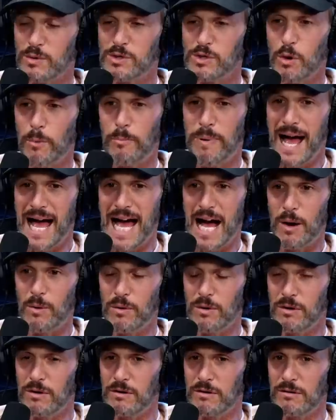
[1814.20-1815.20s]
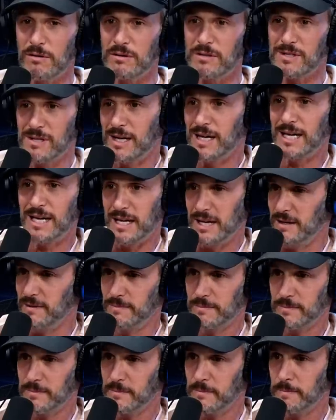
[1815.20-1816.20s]
no power to hit.
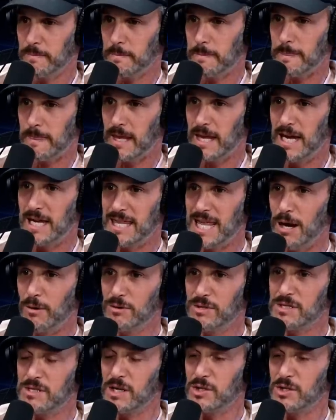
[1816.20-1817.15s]
And that was such